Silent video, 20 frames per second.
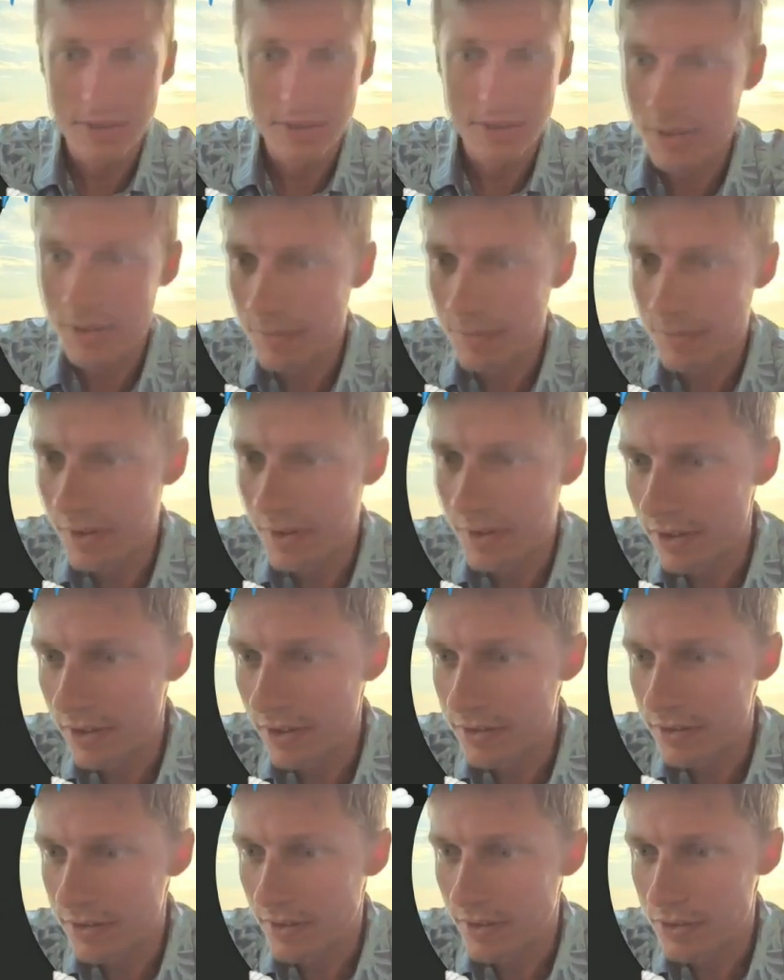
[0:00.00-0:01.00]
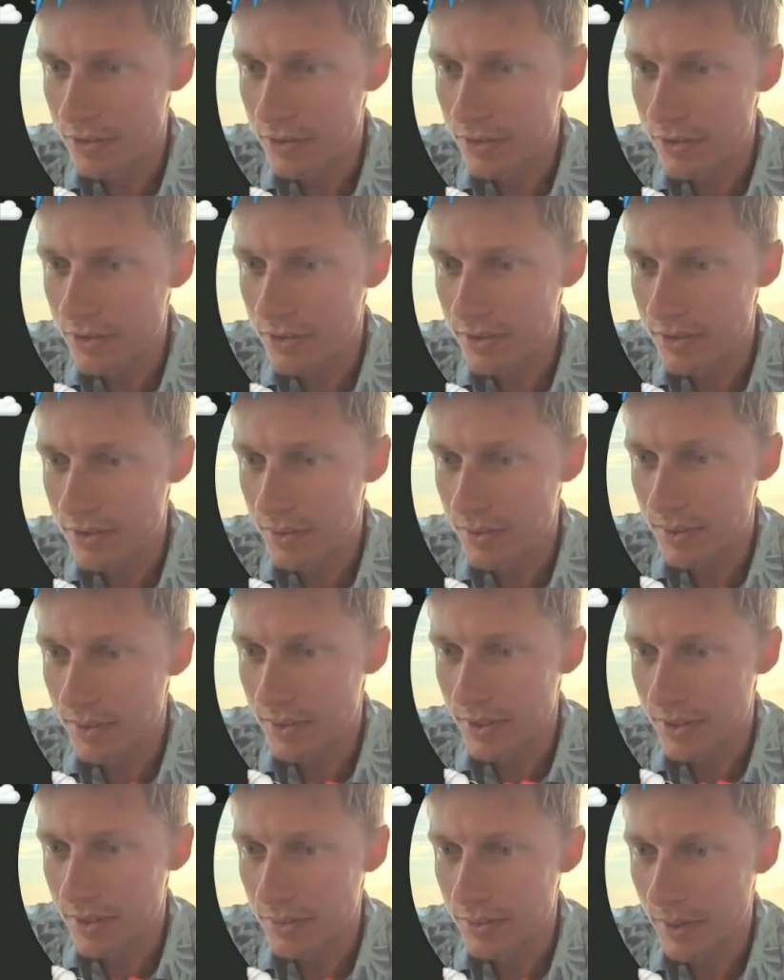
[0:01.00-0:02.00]
there. So let's just do it this way.
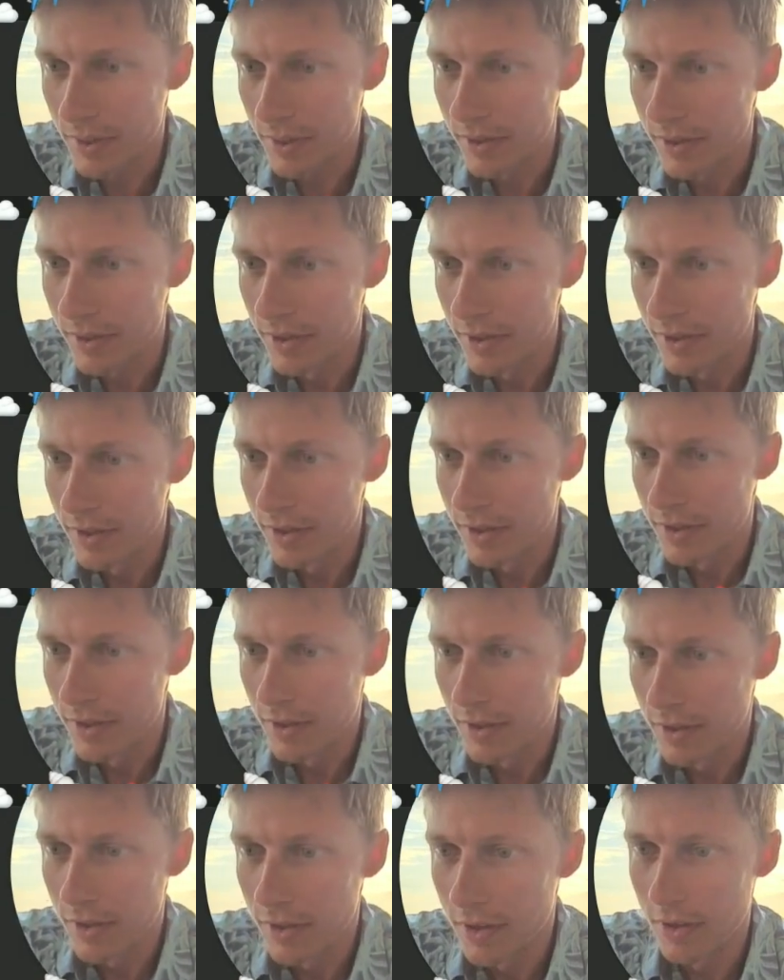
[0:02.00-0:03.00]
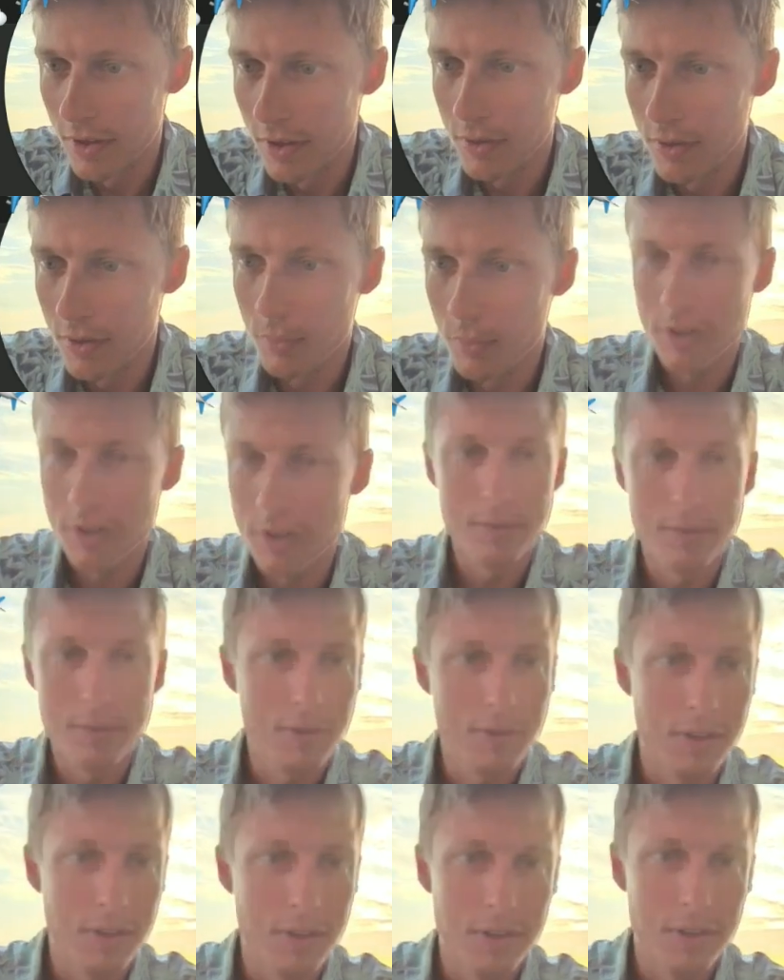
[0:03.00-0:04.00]
Another way you
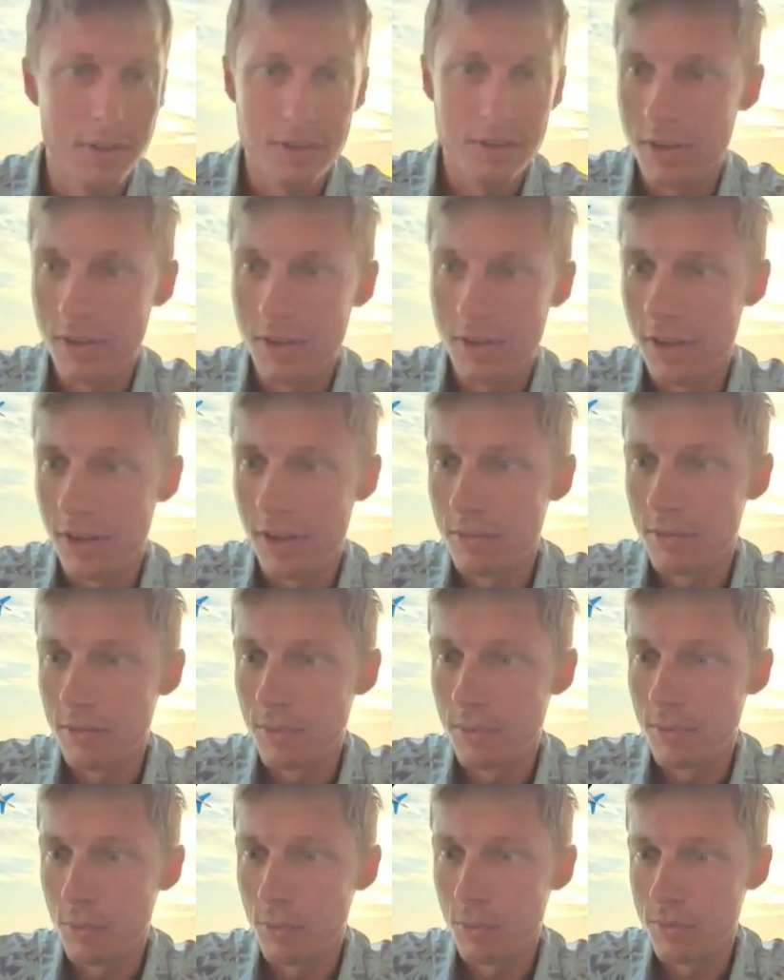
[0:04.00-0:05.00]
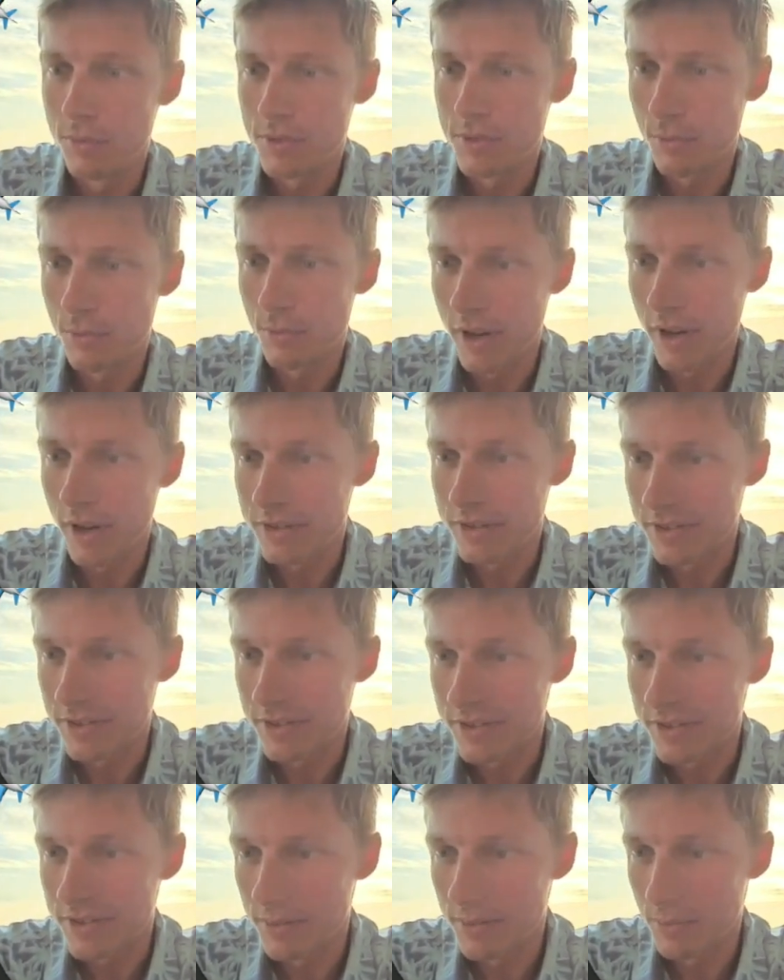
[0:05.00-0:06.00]
can remove some routes is simply
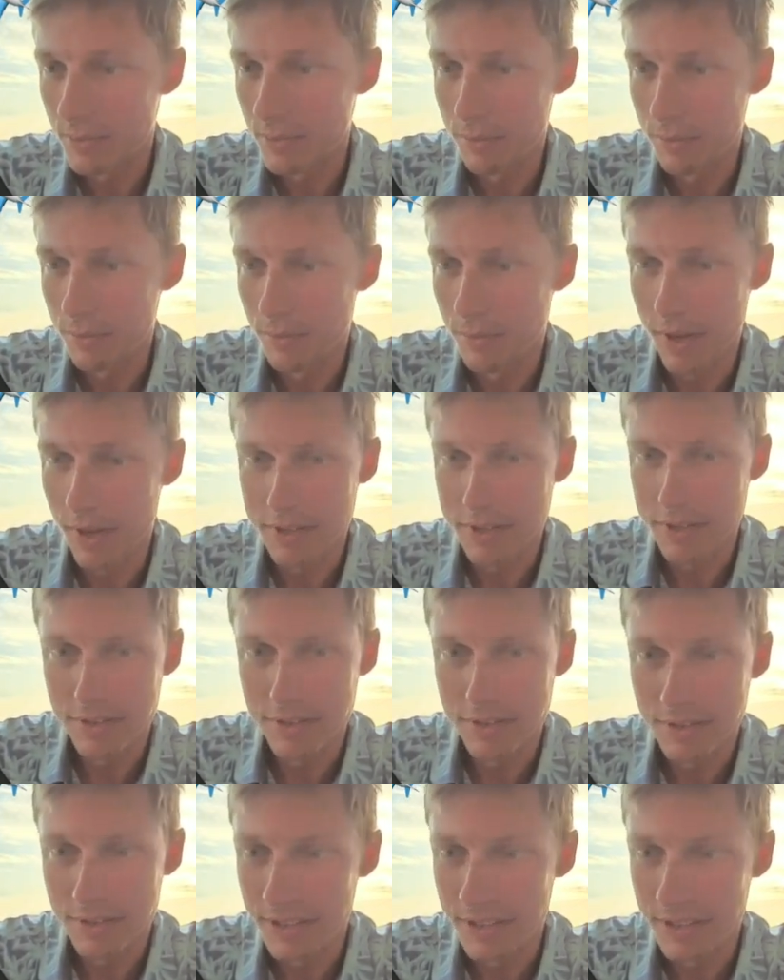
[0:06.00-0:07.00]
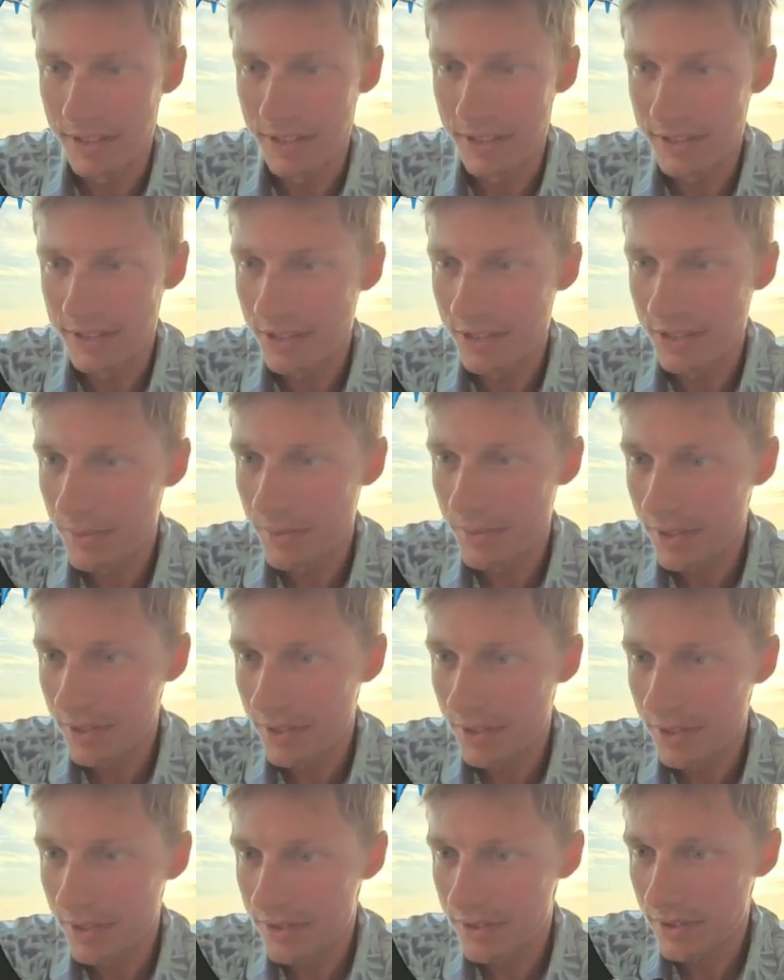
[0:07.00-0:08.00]
by deleting some of this
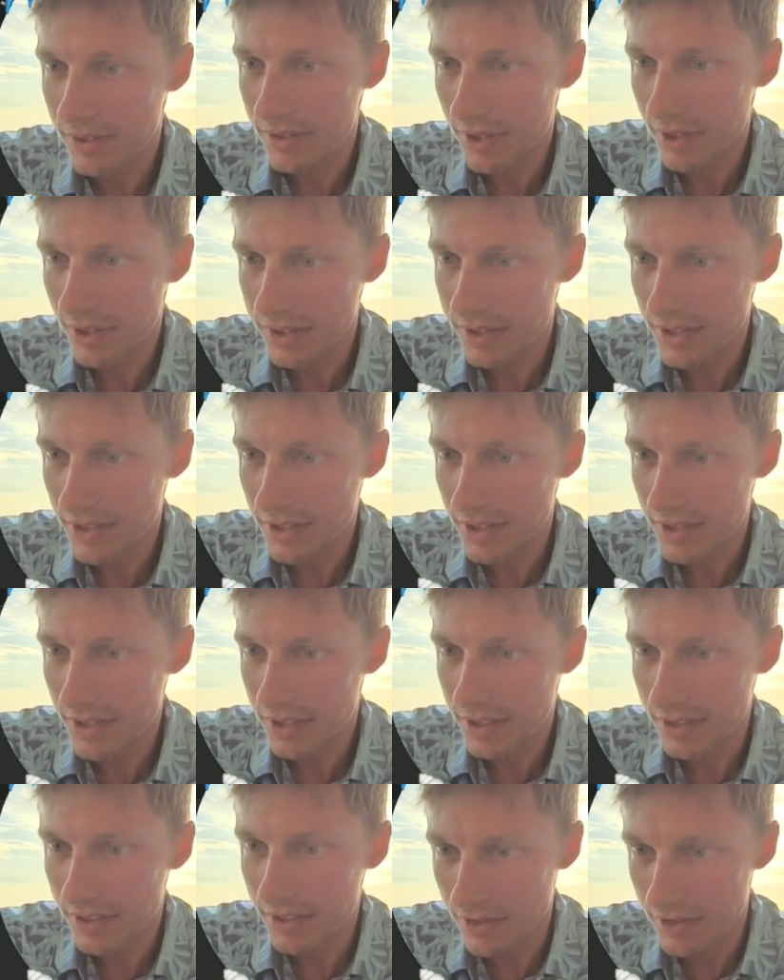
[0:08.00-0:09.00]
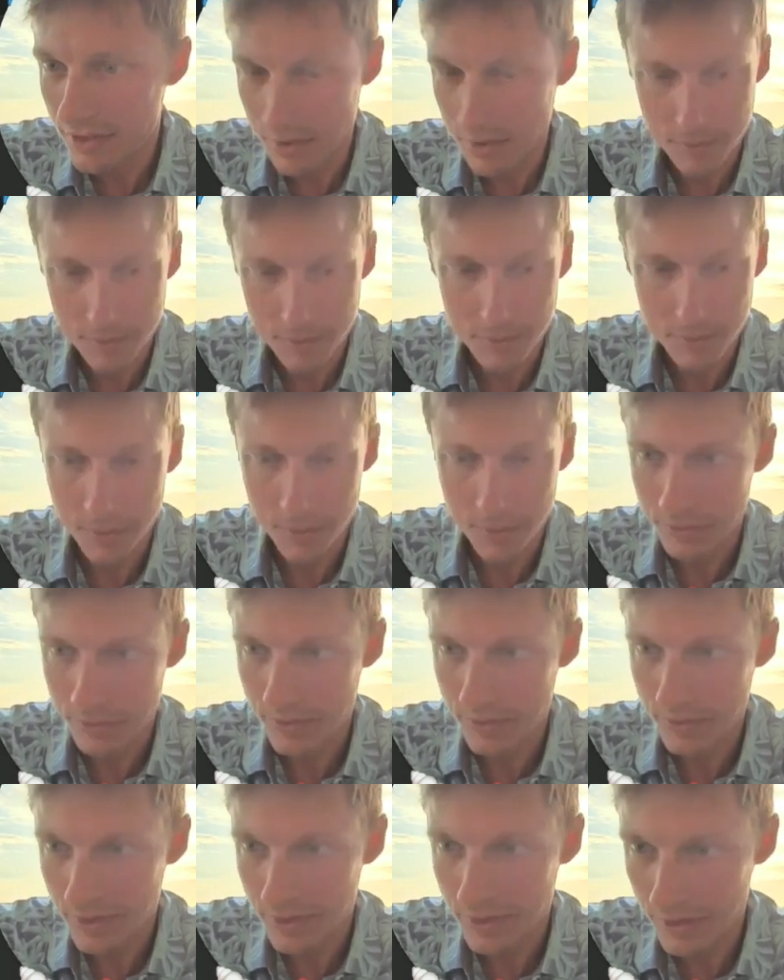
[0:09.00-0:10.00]
content here. So we'll delete
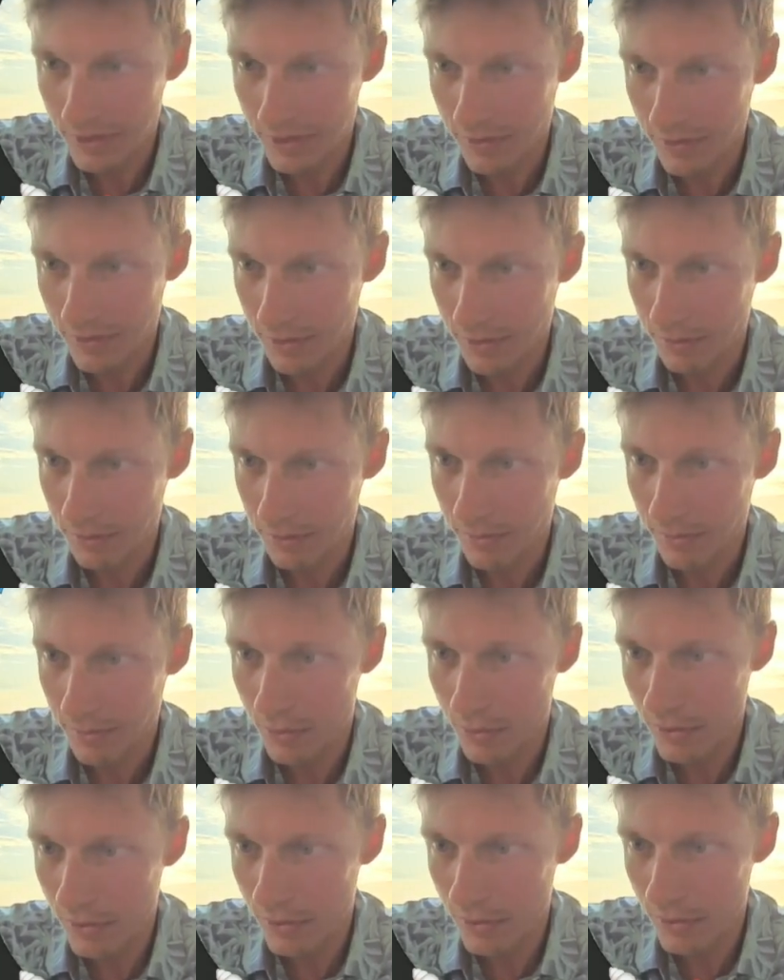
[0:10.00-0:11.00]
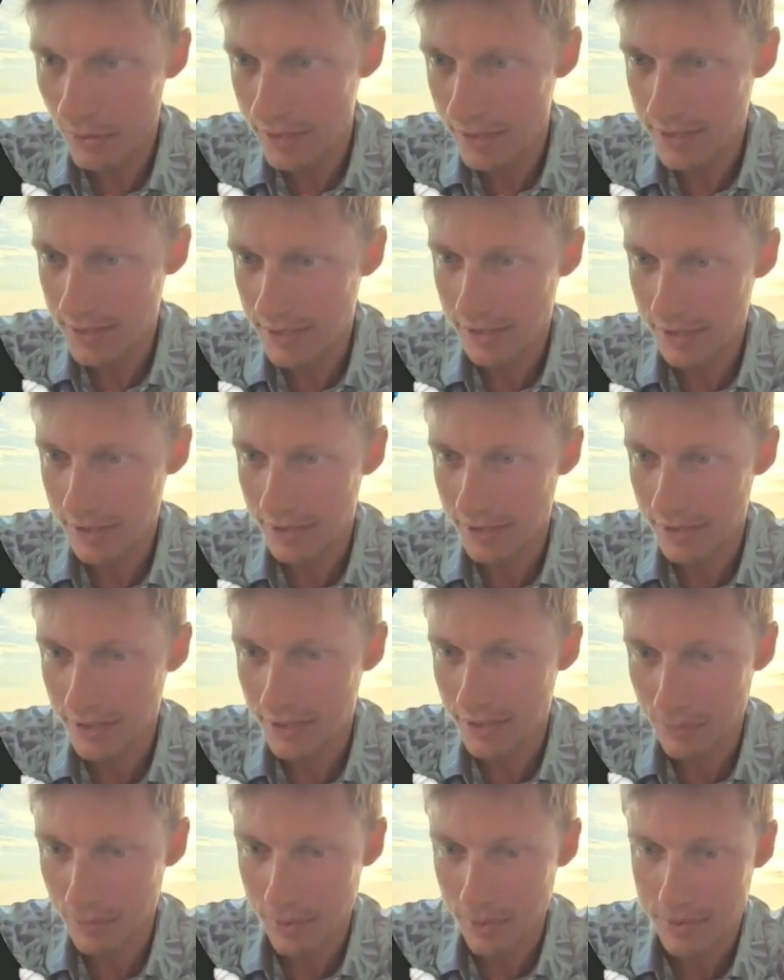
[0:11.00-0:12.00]
from create down to keyword
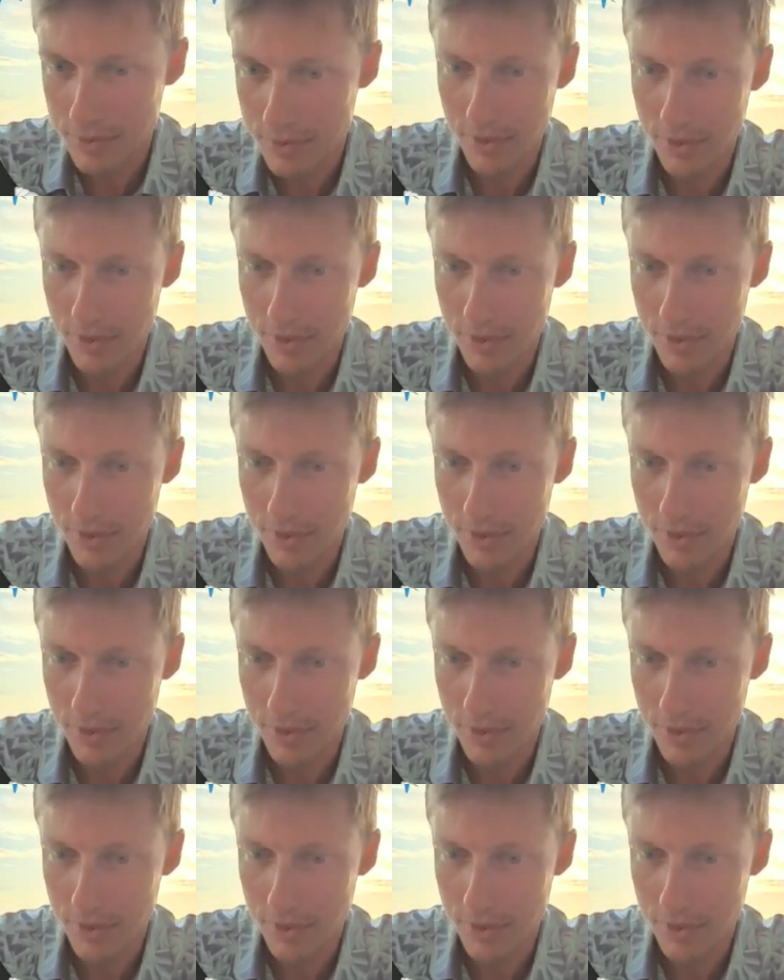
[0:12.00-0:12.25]
search.